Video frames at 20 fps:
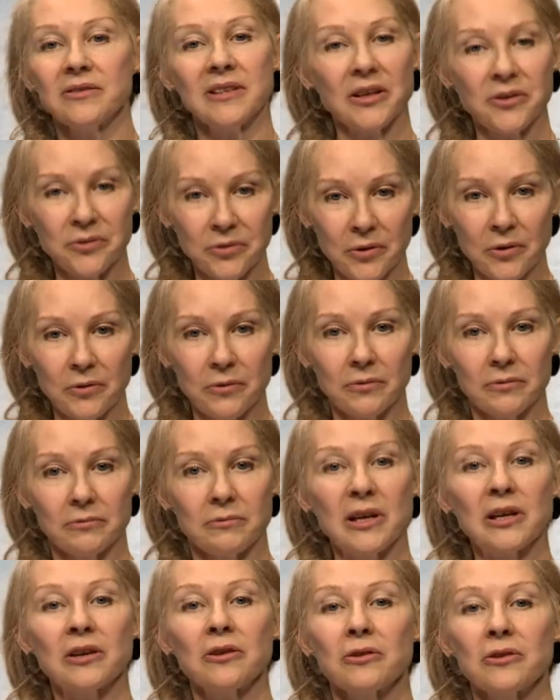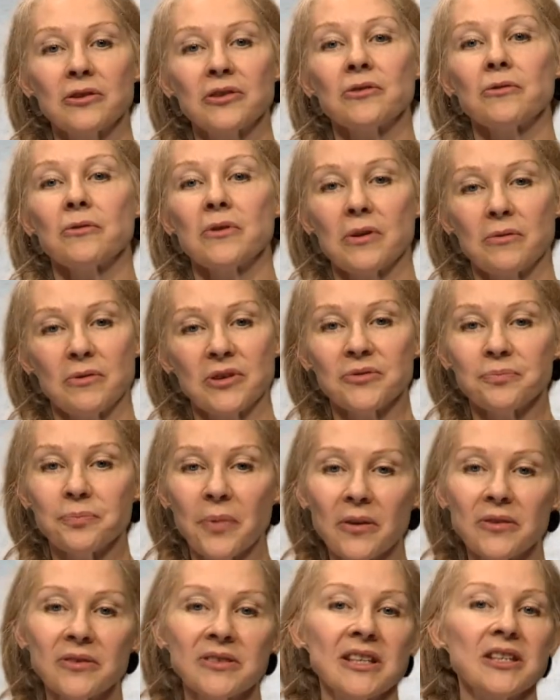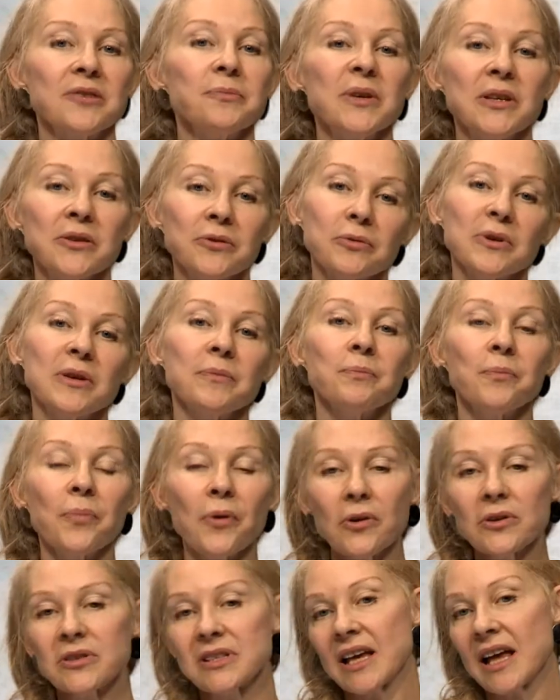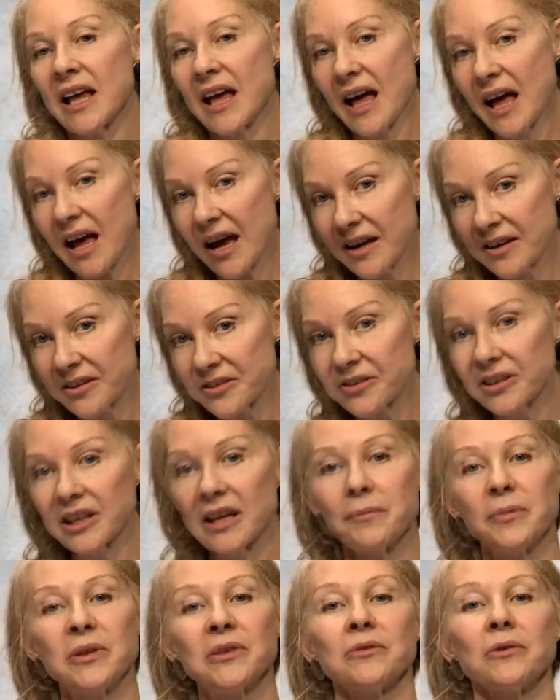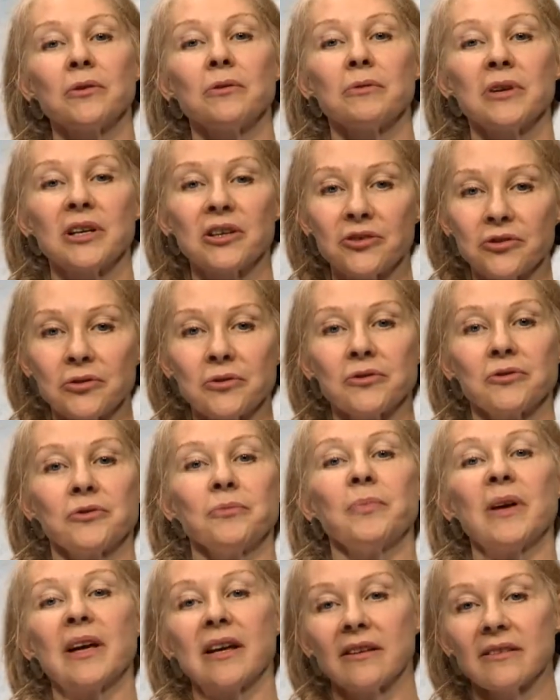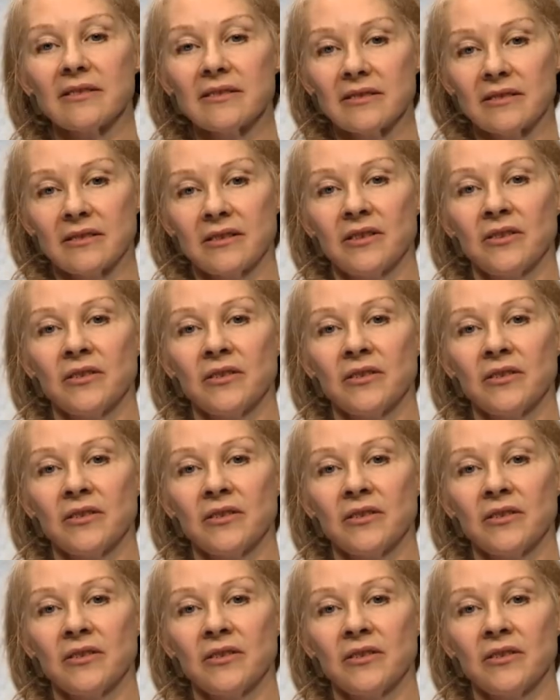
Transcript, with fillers: natural regulatory response has been to impose higher capital ratios to banks.